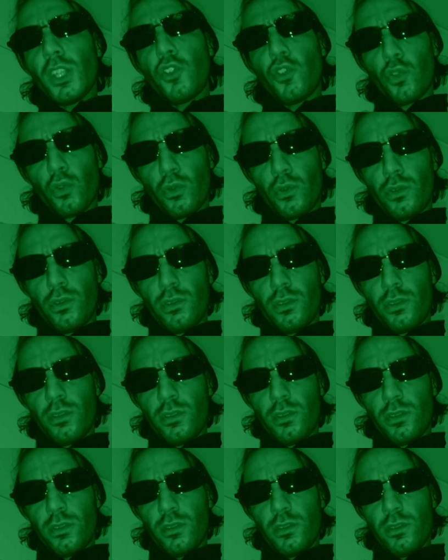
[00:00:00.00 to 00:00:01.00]
So,
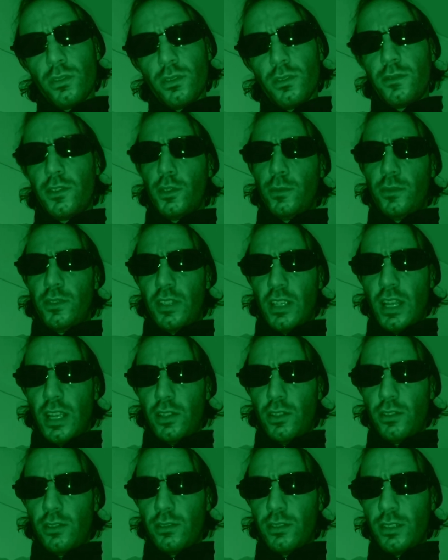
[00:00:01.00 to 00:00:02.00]
from
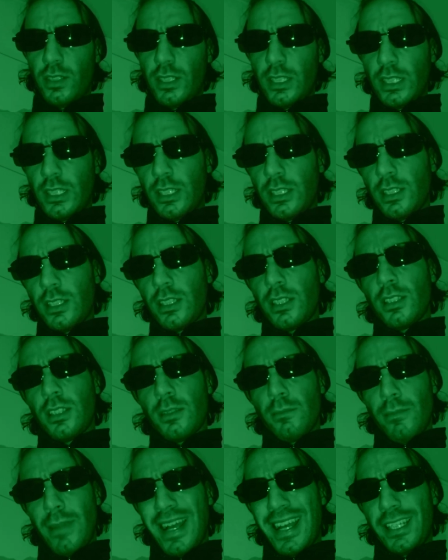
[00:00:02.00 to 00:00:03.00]
Zion,
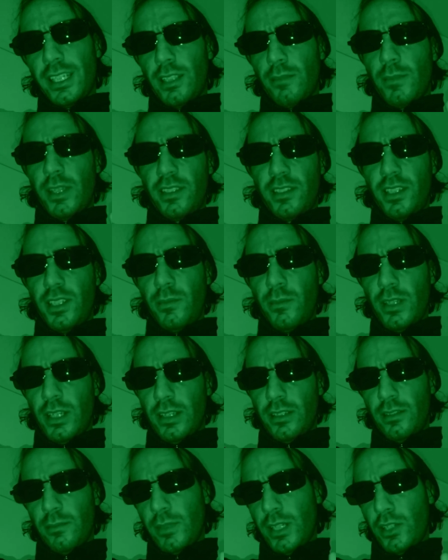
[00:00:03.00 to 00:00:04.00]
my and my
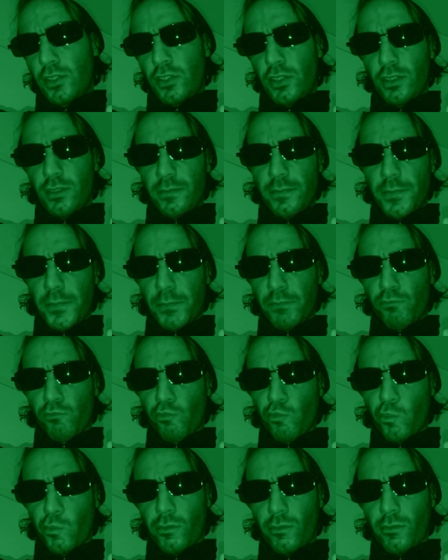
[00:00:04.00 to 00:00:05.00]
seniors mentioned,
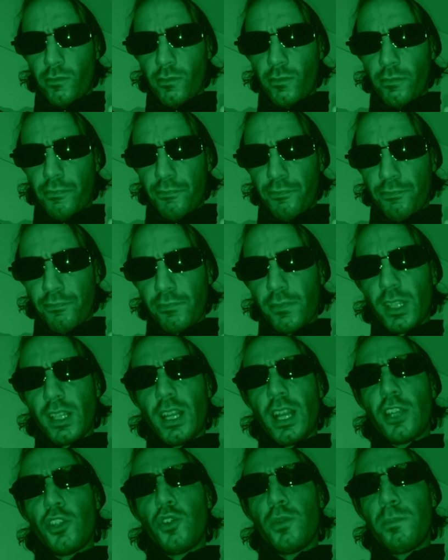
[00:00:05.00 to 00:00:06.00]

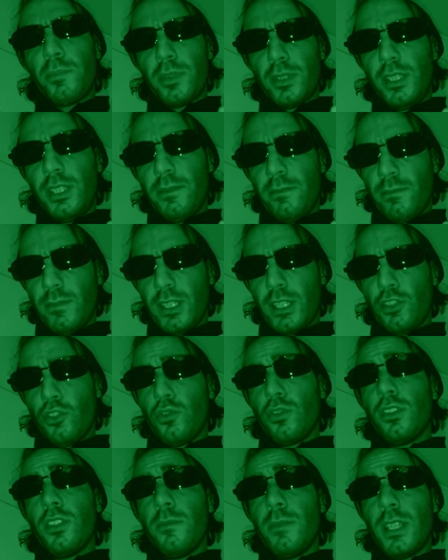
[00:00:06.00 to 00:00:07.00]
I hope he
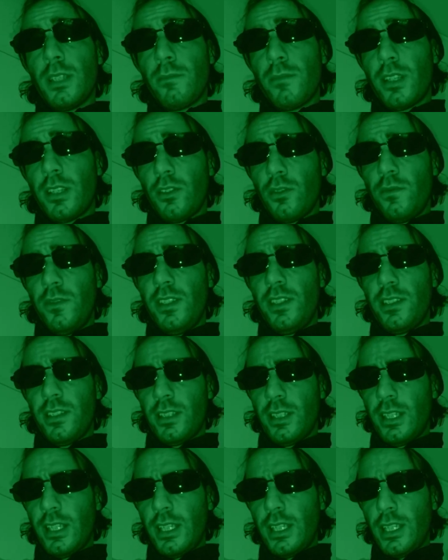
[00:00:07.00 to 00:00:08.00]
and all the members of this
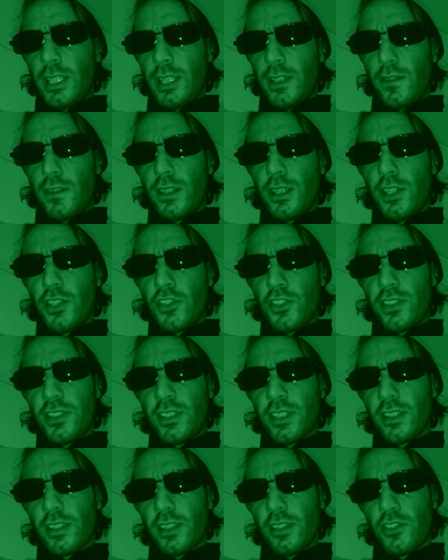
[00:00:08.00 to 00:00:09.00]
Lynch
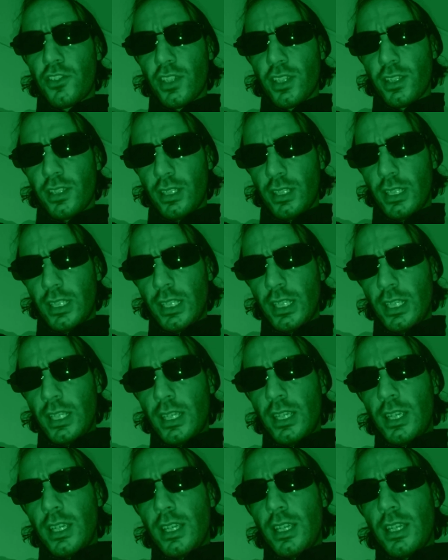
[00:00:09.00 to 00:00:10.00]
Theater channel
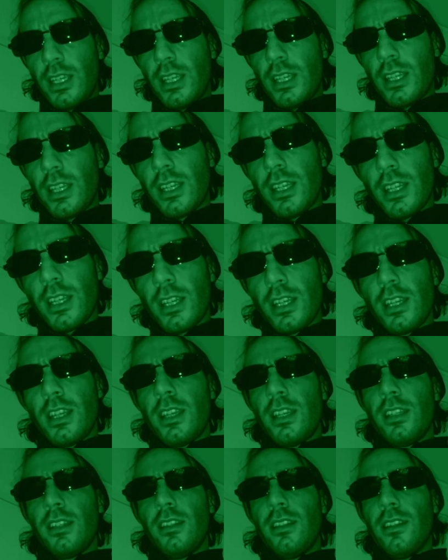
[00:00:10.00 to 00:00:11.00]

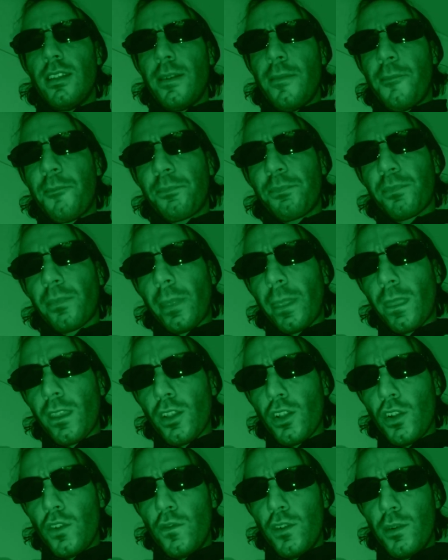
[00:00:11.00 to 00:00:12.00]
and
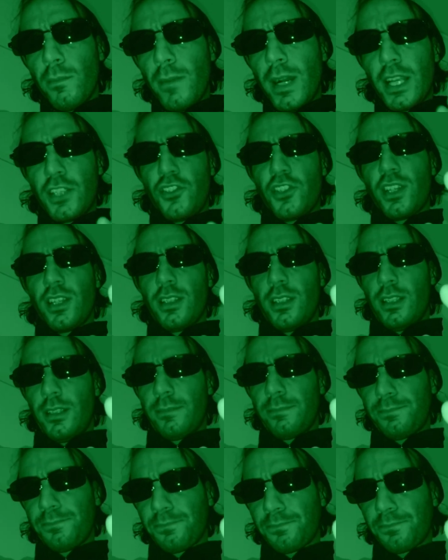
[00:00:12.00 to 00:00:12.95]
of my channel,